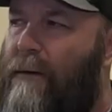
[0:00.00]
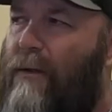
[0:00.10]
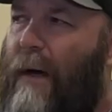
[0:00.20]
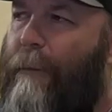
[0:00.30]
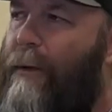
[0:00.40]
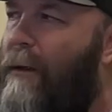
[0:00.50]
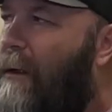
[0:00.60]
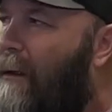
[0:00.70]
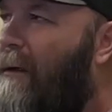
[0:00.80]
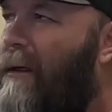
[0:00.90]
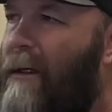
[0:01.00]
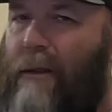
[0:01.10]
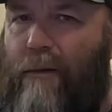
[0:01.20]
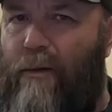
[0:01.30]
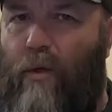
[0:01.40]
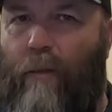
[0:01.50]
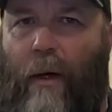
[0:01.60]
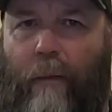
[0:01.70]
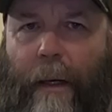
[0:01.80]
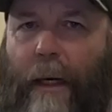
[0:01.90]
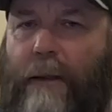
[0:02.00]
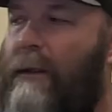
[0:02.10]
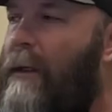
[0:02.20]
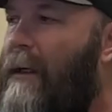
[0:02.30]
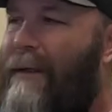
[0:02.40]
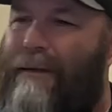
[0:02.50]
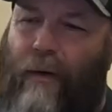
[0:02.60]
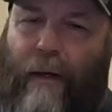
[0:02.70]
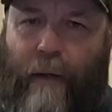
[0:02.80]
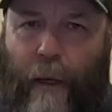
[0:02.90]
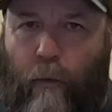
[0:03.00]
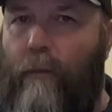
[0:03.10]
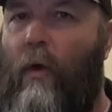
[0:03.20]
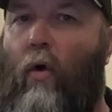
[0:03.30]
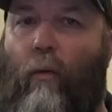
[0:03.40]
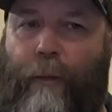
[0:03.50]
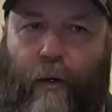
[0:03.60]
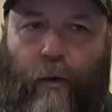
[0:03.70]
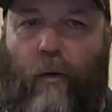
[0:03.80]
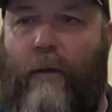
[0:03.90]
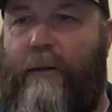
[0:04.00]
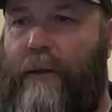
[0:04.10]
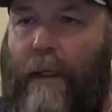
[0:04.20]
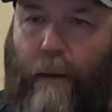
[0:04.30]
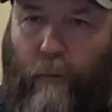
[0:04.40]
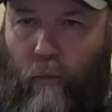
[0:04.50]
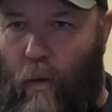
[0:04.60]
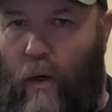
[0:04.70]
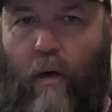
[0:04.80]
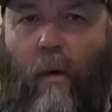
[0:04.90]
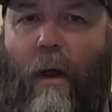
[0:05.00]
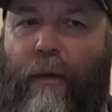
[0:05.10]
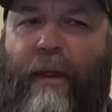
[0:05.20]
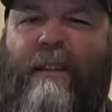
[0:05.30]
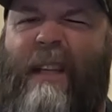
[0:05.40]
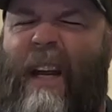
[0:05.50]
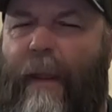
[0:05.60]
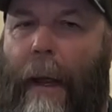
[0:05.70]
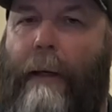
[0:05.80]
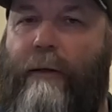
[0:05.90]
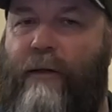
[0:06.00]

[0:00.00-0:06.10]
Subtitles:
crap, in a 2-pound box, and don't have a lot of room to open doors and work around things like that.